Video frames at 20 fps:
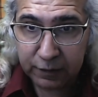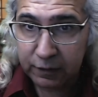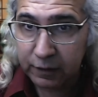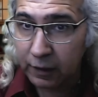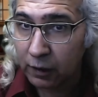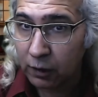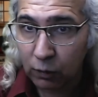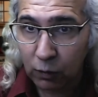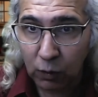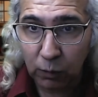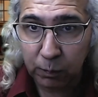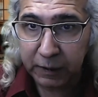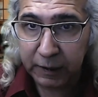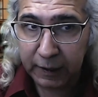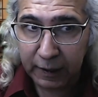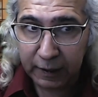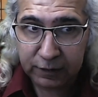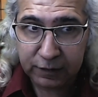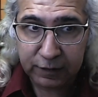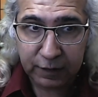They are open
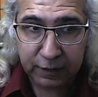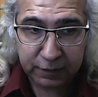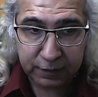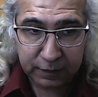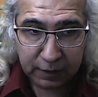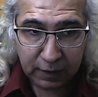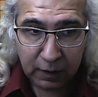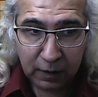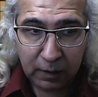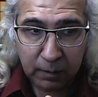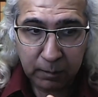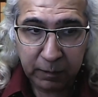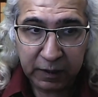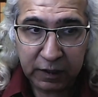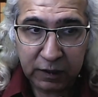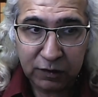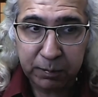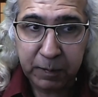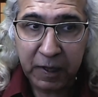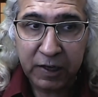access, but
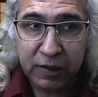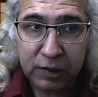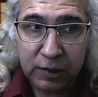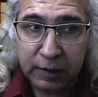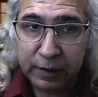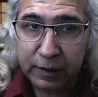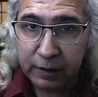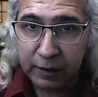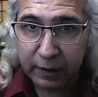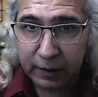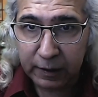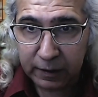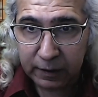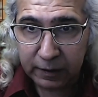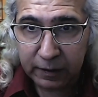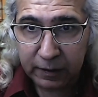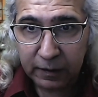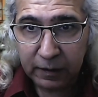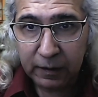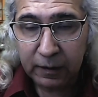especially
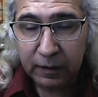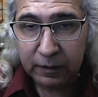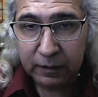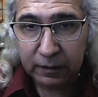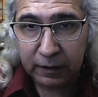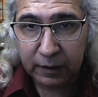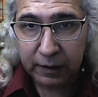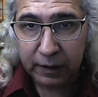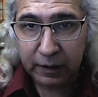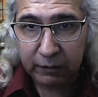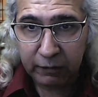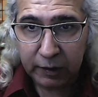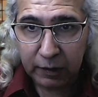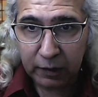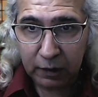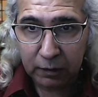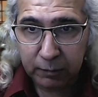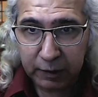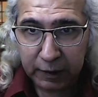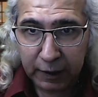read the David
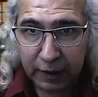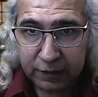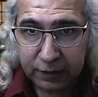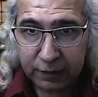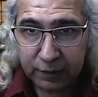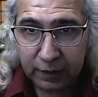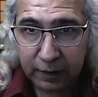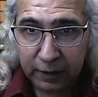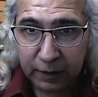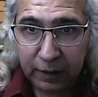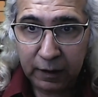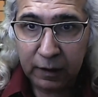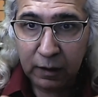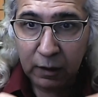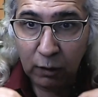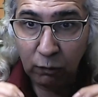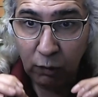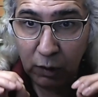Herman essay for a